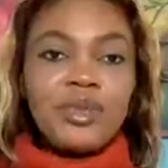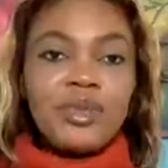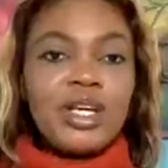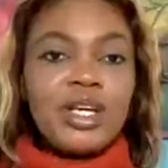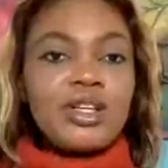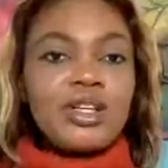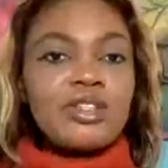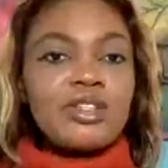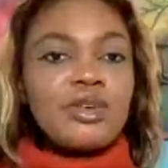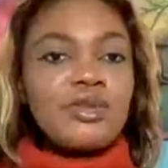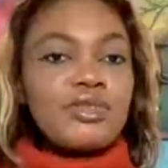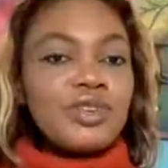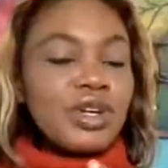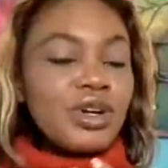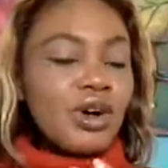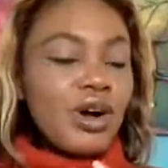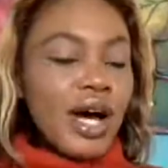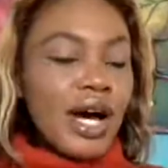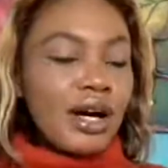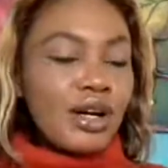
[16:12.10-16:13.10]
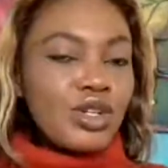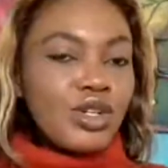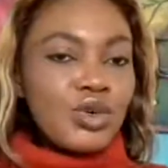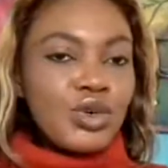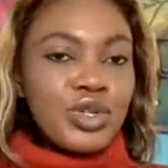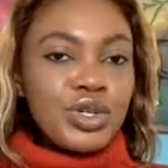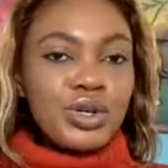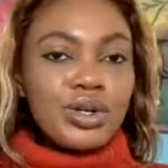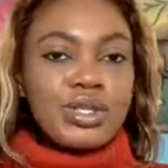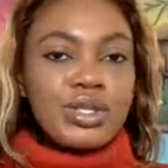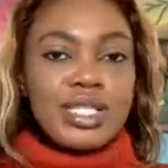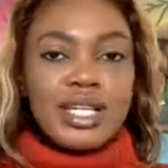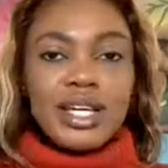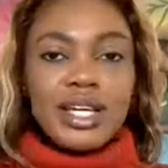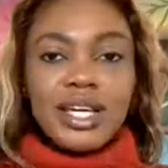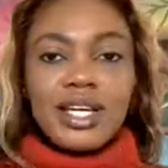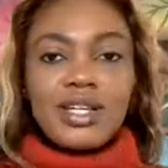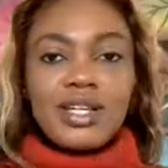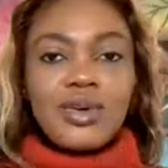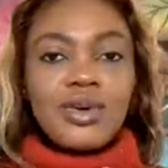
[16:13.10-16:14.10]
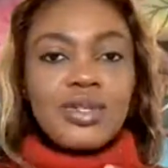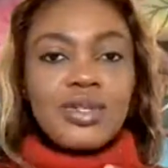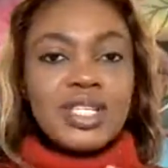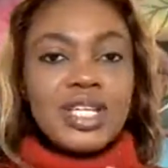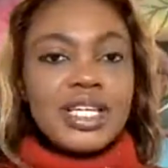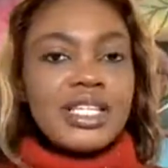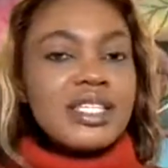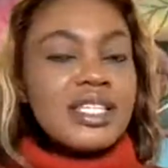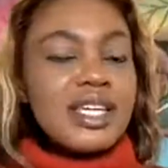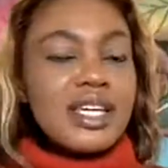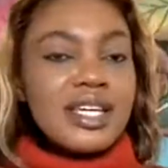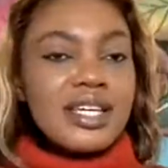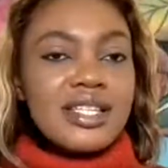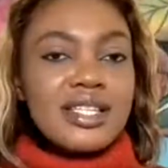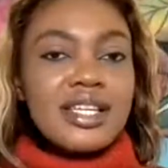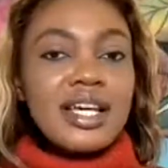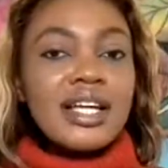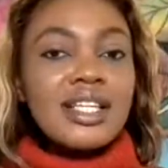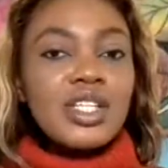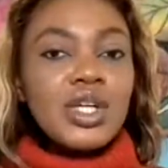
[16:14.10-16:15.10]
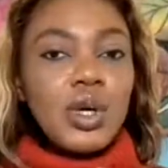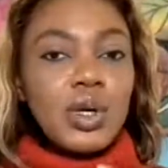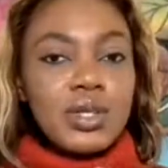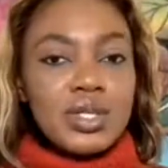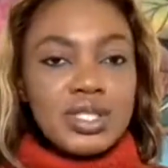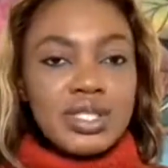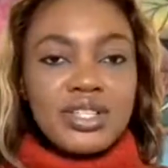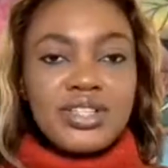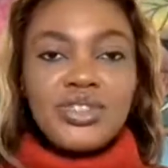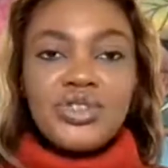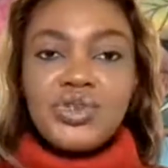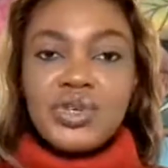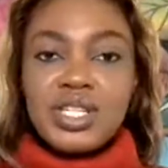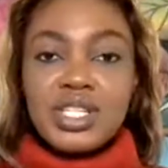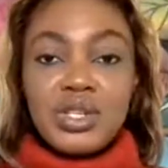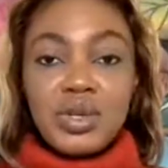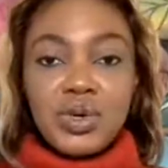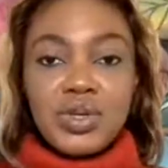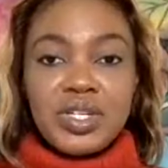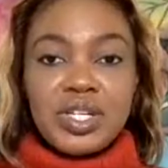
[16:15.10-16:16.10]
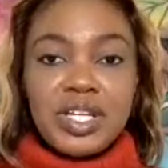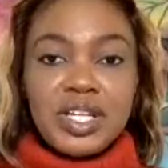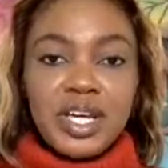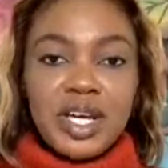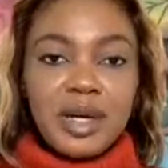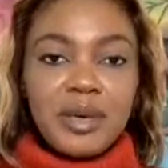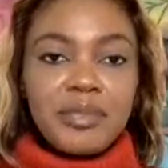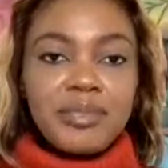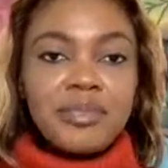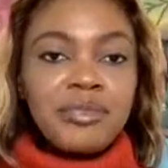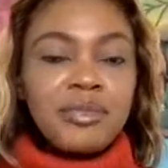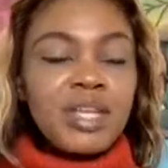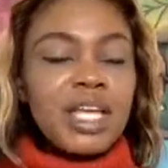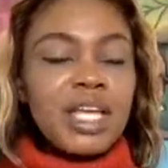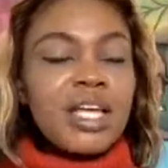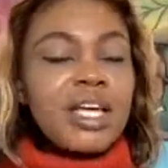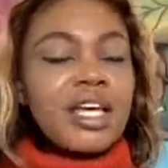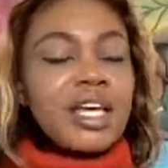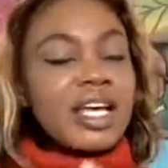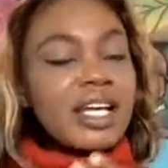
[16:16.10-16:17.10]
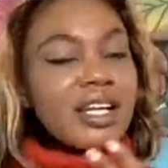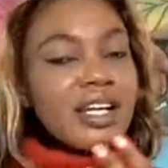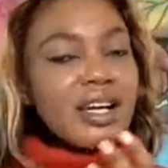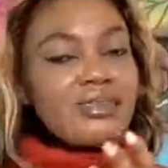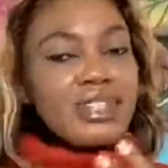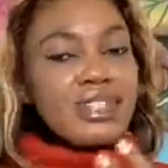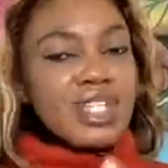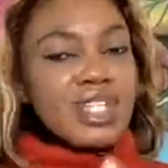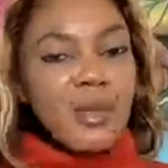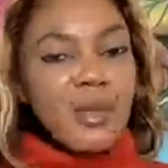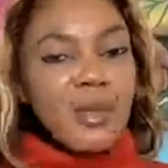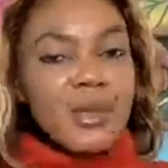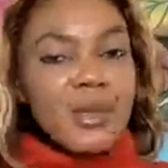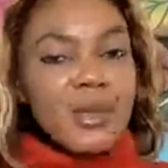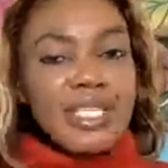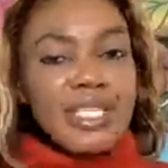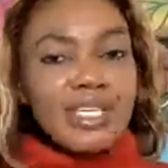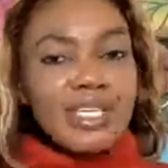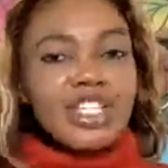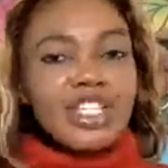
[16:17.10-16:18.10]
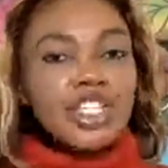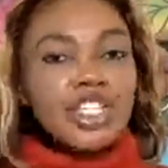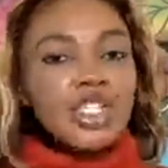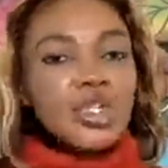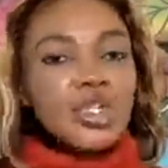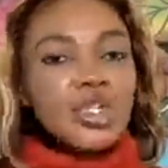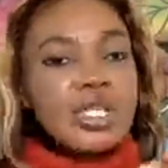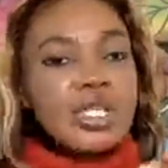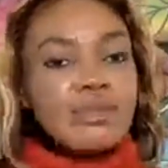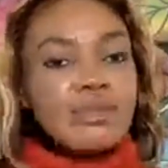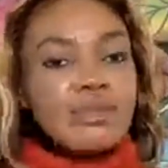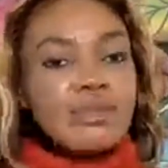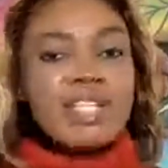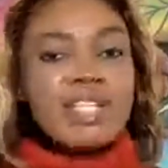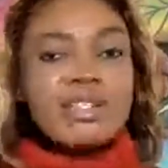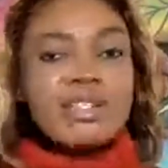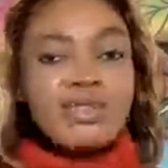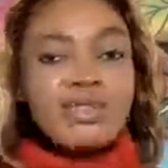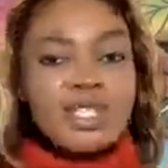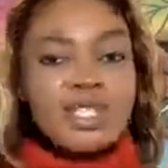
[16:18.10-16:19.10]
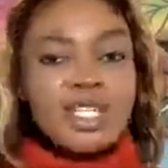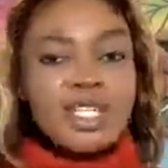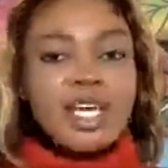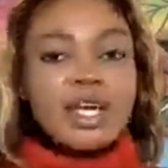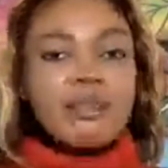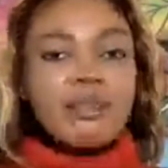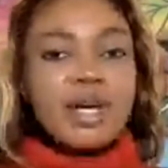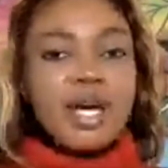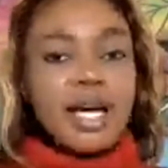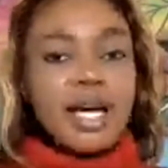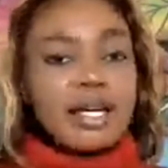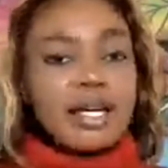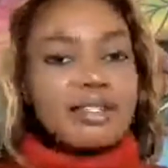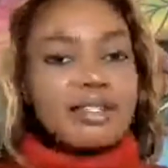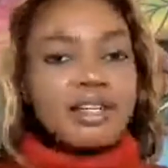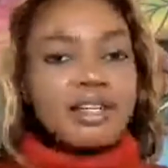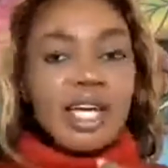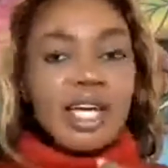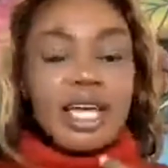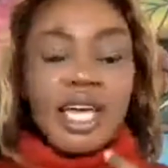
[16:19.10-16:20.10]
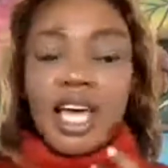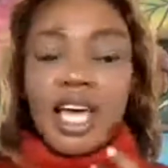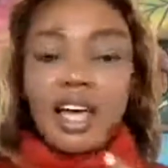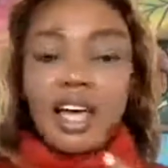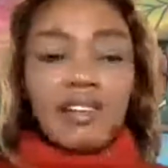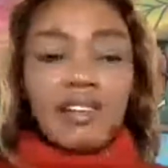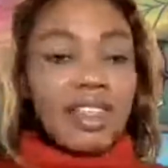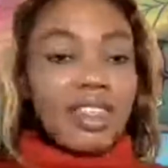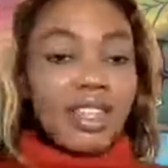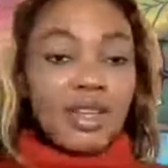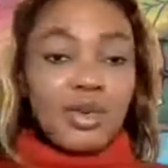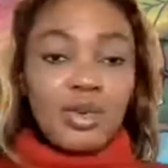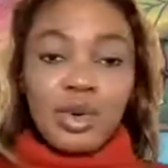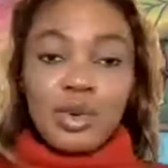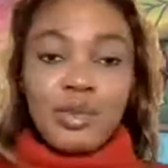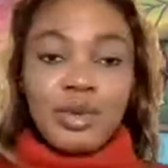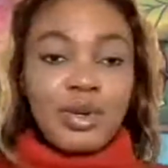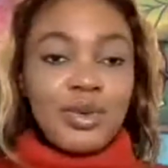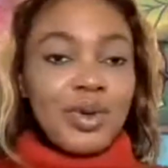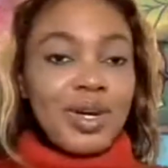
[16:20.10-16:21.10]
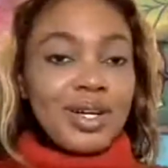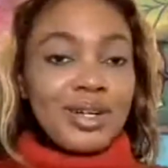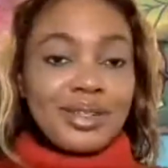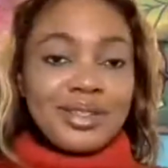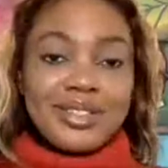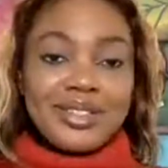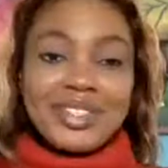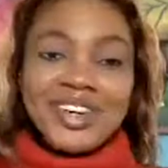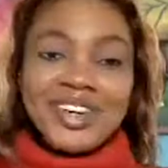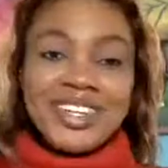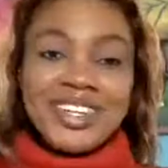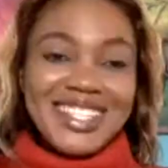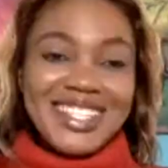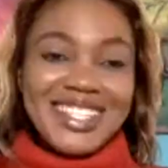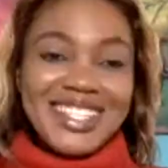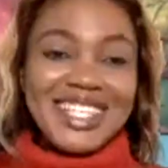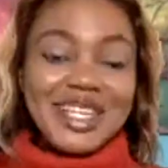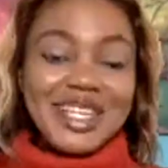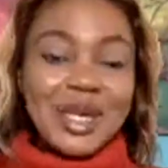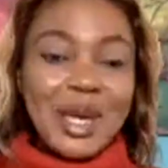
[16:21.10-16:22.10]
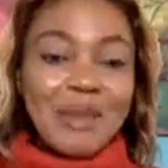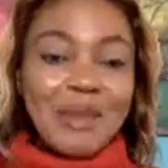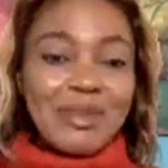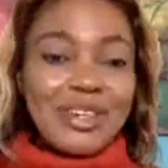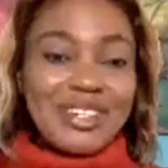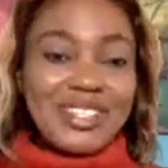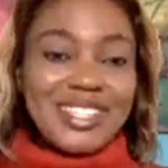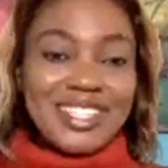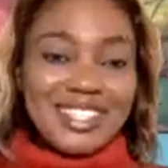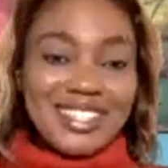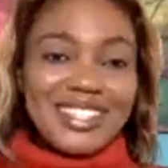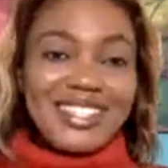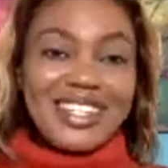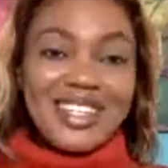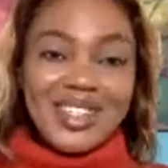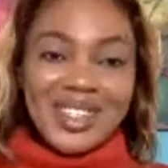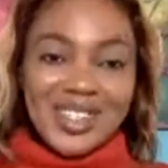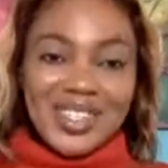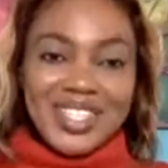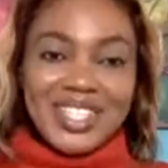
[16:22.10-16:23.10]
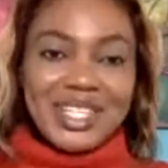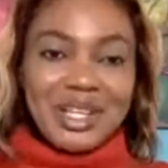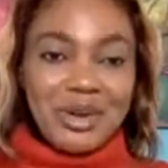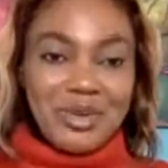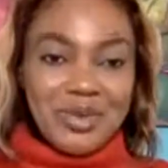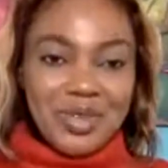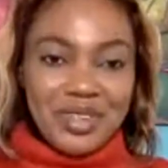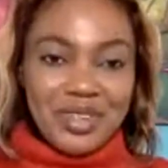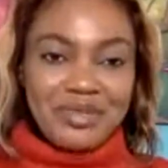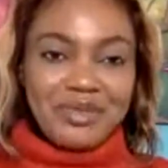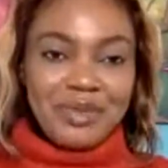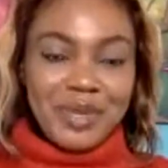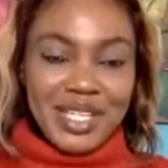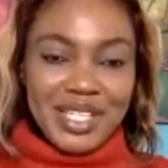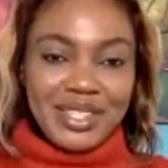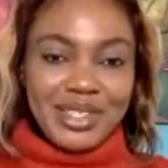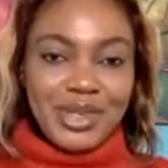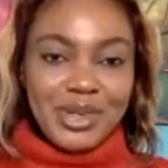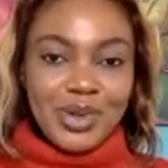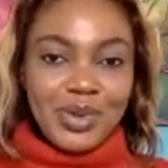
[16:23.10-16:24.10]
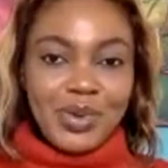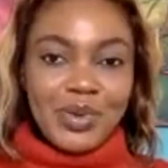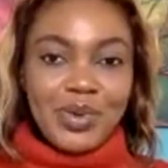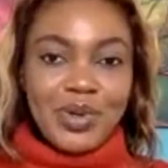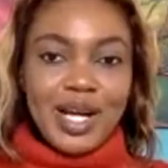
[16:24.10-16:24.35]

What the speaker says: So figure out who your target audience is and concentrate on them. Craft your message to speak to them, and everything will be well, honestly, because this is a journey that we've been through.